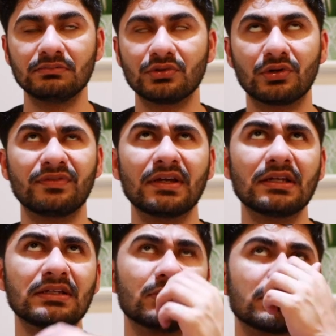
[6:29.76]
not
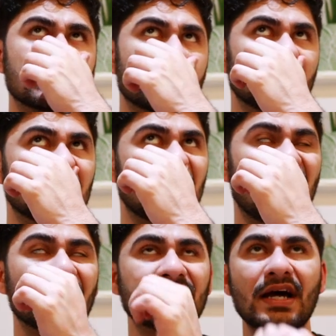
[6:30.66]
VAT, what's it called?
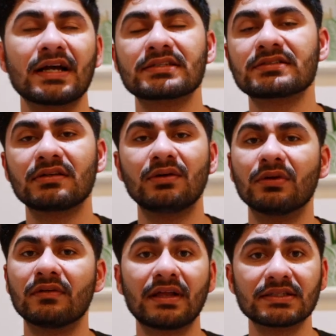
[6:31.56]
Car tax,
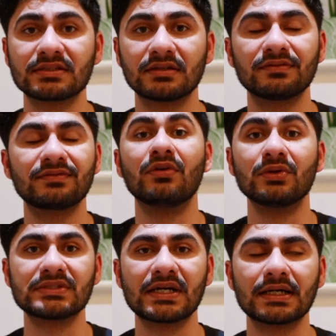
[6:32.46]
all of that stuff,
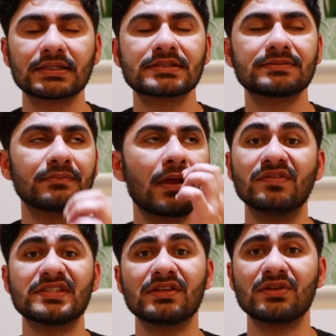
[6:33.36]
road tax.
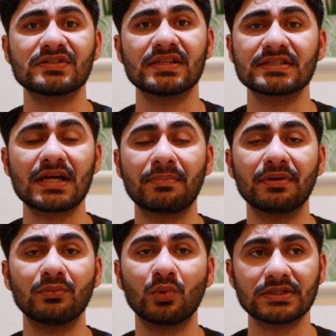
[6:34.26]
Obviously those things
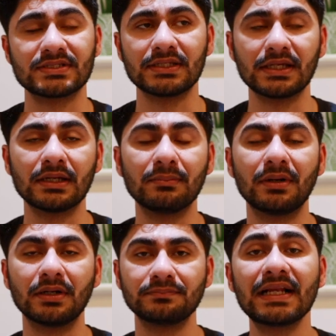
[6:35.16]
happen once a year,
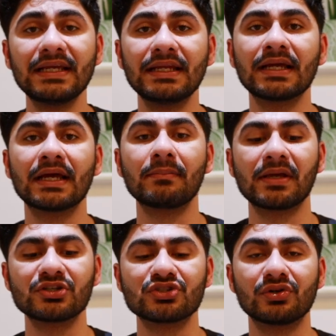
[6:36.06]
but cleaning and
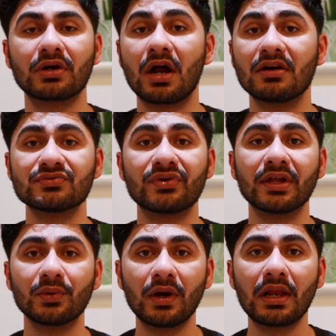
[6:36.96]
making sure your car is
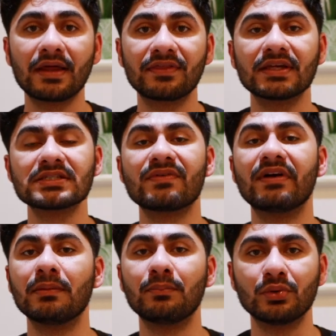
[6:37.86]
running well, I think is
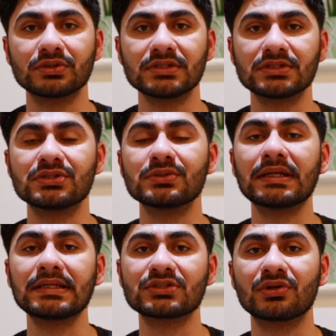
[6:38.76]
very important to do at
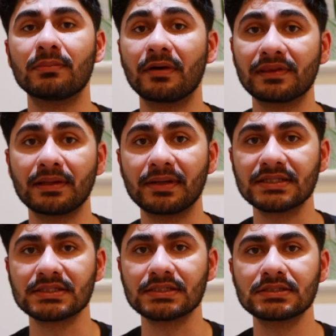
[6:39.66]
least on a monthly
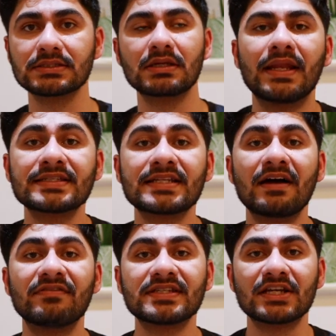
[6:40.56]
basis. Next, I
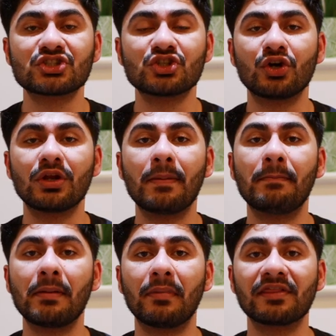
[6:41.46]
have a section on
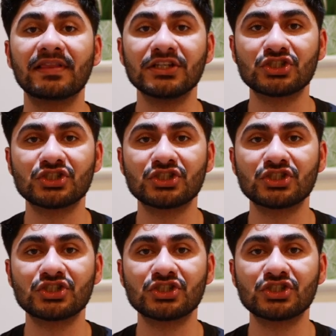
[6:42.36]
my monthly